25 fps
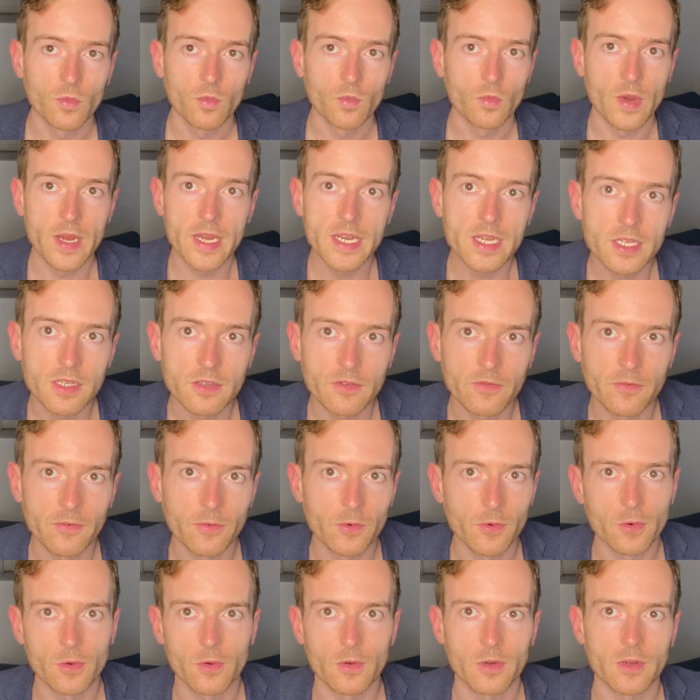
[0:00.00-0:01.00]
waiting
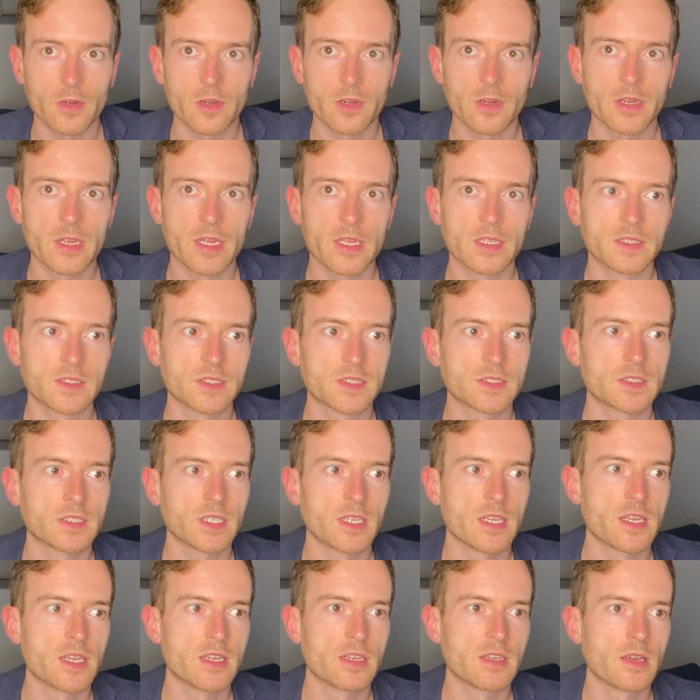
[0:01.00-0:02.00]
for and
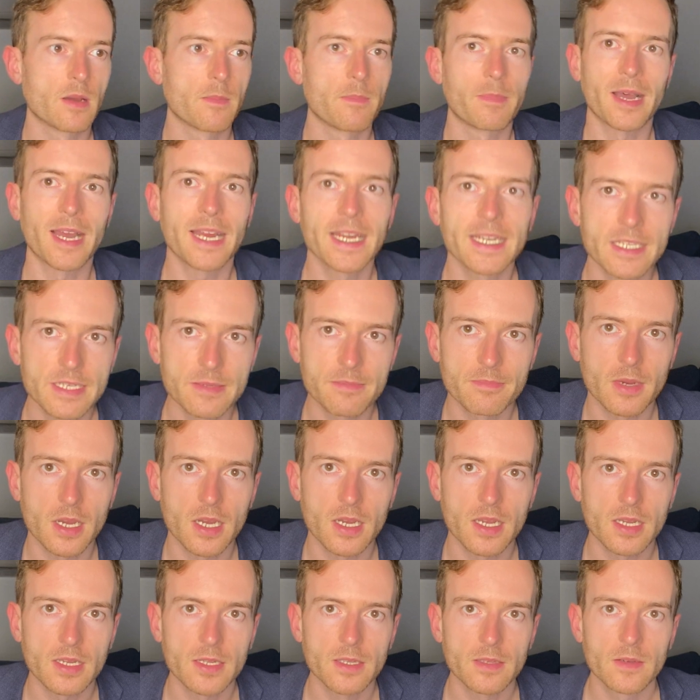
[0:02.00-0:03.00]
and abiding
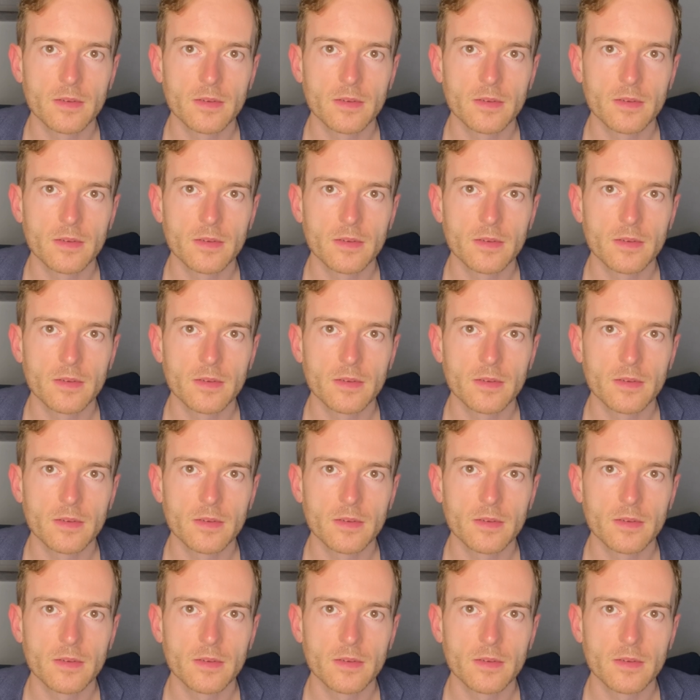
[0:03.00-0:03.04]
by